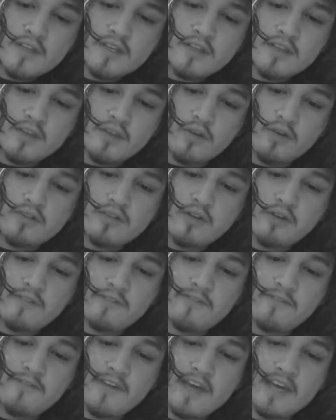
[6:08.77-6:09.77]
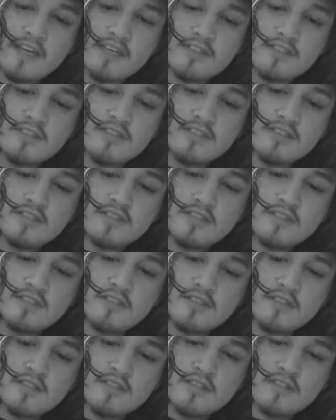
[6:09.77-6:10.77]
Notice how it fades.
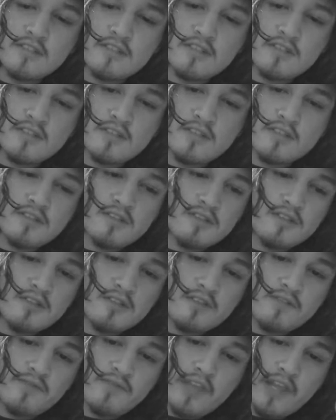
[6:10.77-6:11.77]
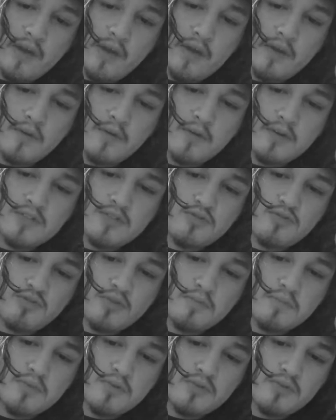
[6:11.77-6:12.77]
Now I'm going to
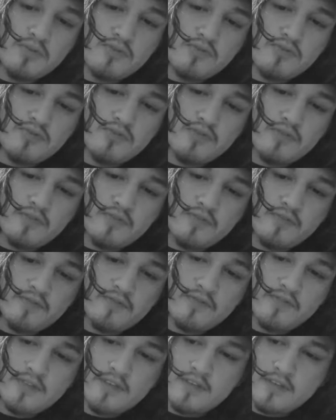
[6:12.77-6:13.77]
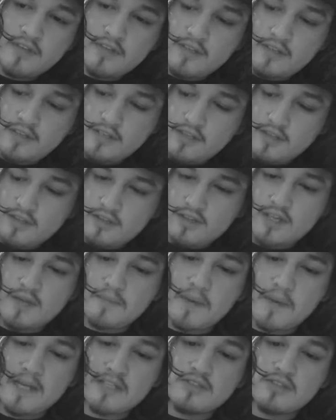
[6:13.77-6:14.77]
remove the
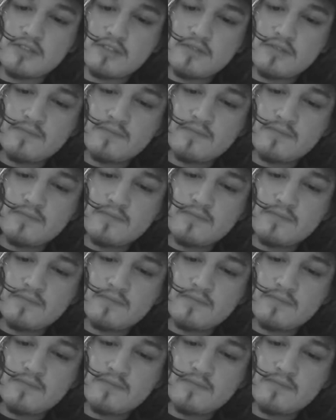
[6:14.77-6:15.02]
capacitor.